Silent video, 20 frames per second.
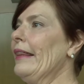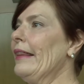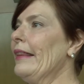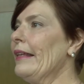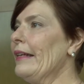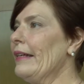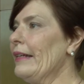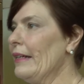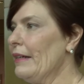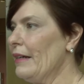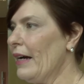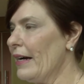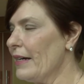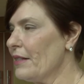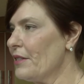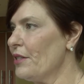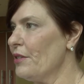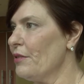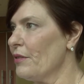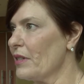the
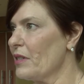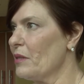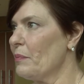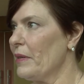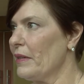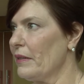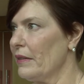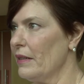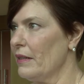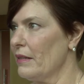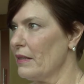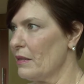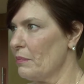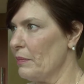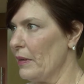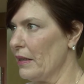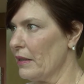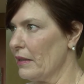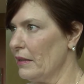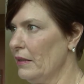ICU experience
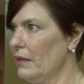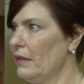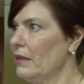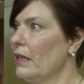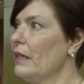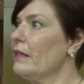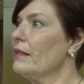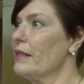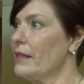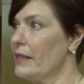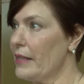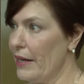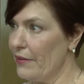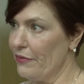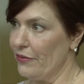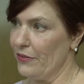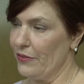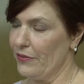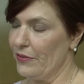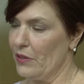better,
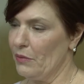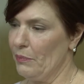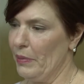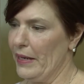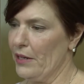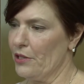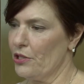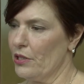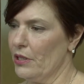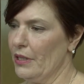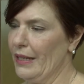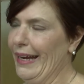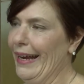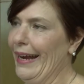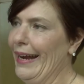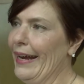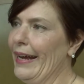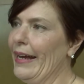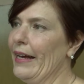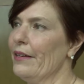safer for the patient,
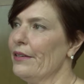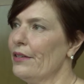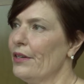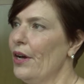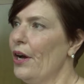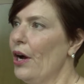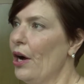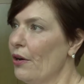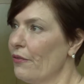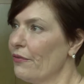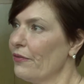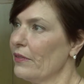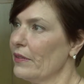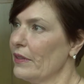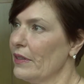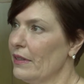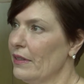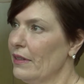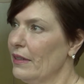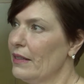and
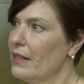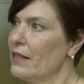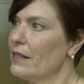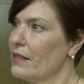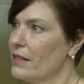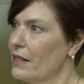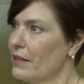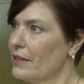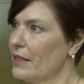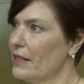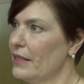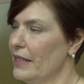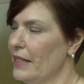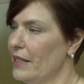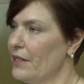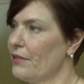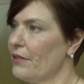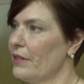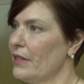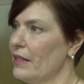hopefully start to
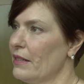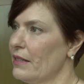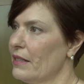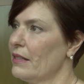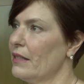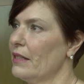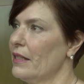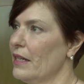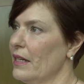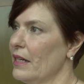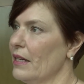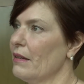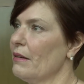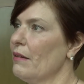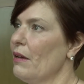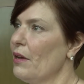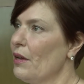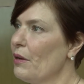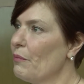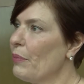decrease the
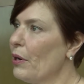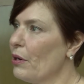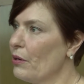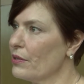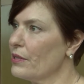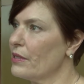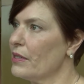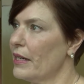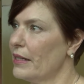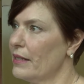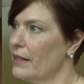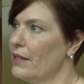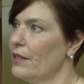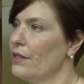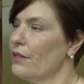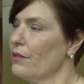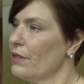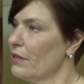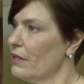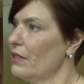
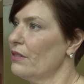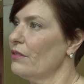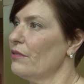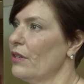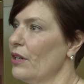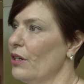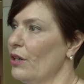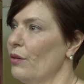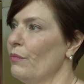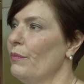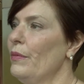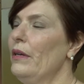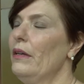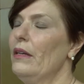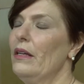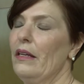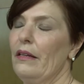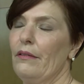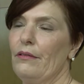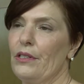post-ICU syndrome,
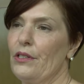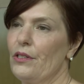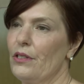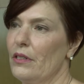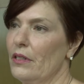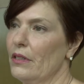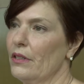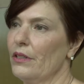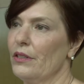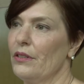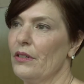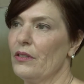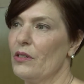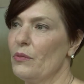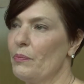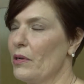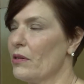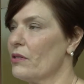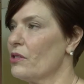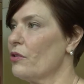mm-hmm. which includes
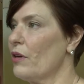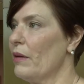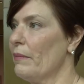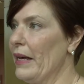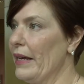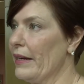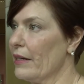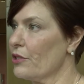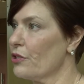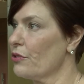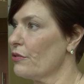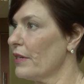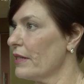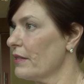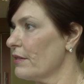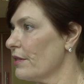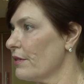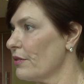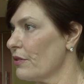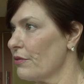post-traumatic
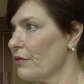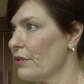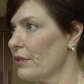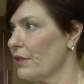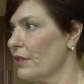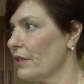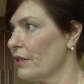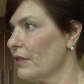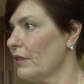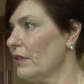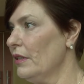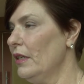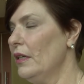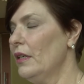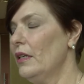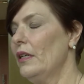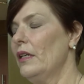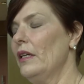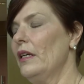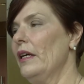stress disorder,
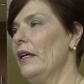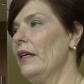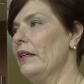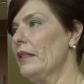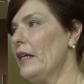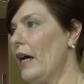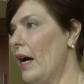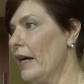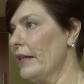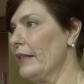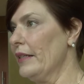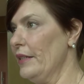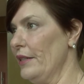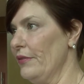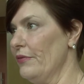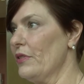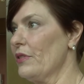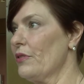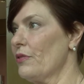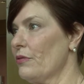mm-hmm. and
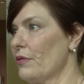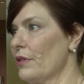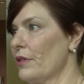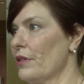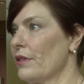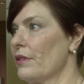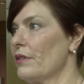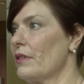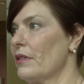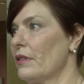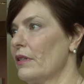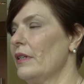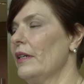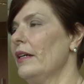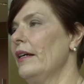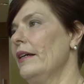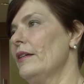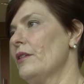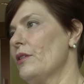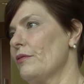cognitive disorders
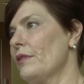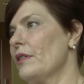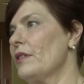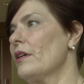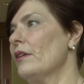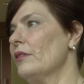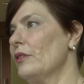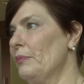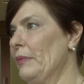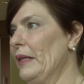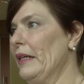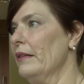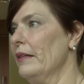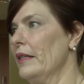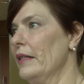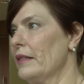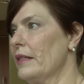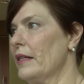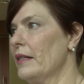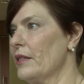as a result of being in the
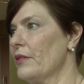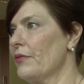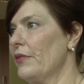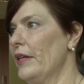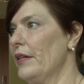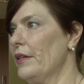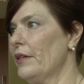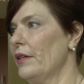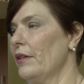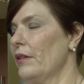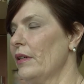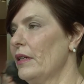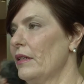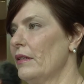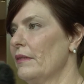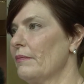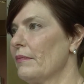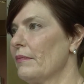intensive care unit.